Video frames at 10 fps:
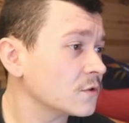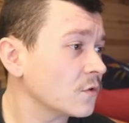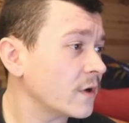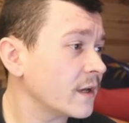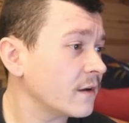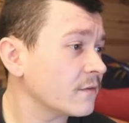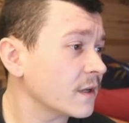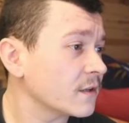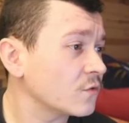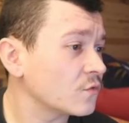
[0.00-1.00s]
so I have
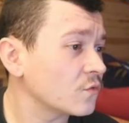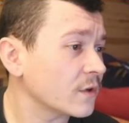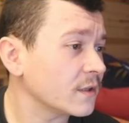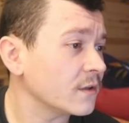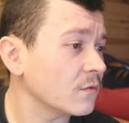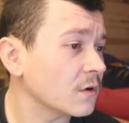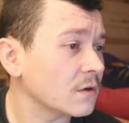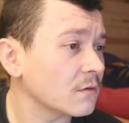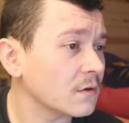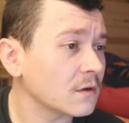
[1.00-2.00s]
like
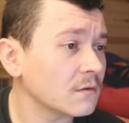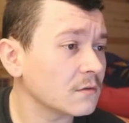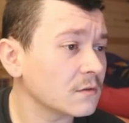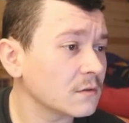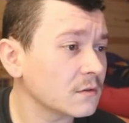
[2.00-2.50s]
21 around.